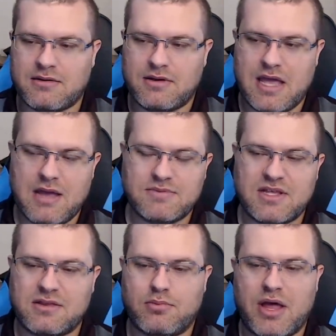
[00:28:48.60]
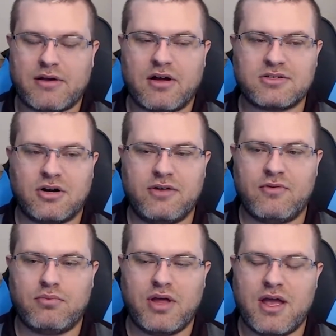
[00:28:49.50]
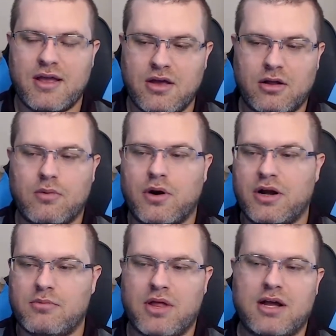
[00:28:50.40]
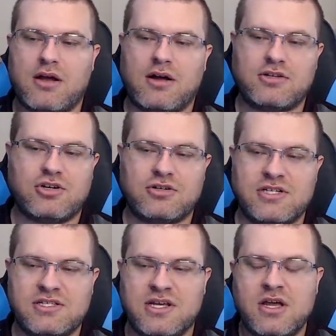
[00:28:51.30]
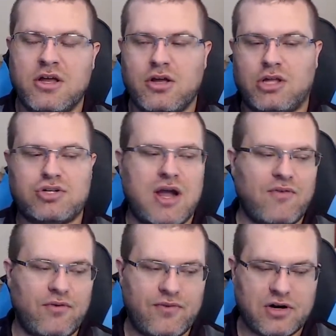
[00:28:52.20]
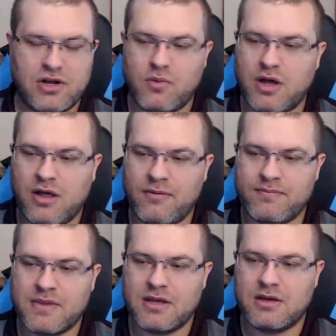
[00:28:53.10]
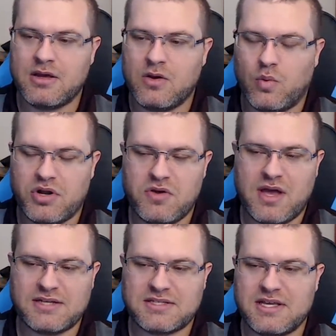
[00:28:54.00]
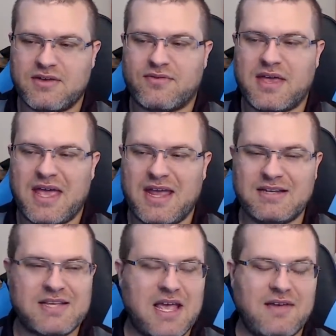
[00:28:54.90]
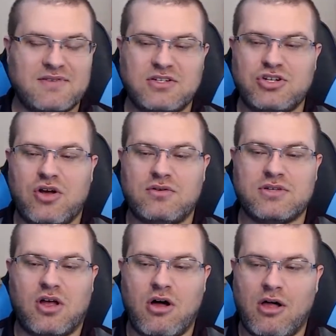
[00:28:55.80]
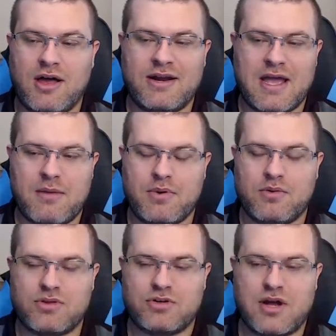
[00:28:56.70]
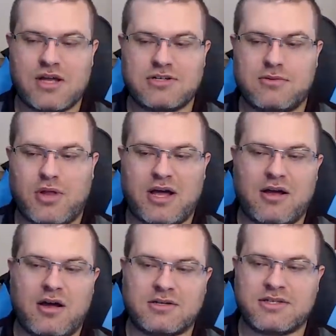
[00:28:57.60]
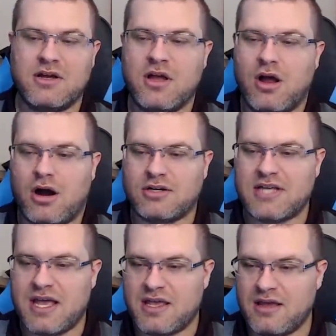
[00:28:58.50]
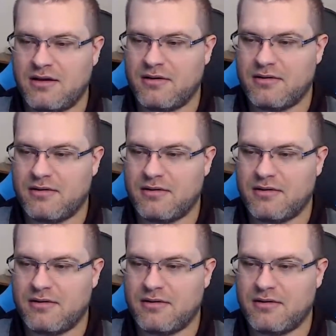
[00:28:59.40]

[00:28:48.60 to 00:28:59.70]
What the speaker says: games that the Blackhawks aren't even playing, y'all are wearing Blackhawk jerseys. Y'all travel very well. What do you guys think of Kane, Taves, and Jones, all unhappy with the direction the Blackhawks are taking?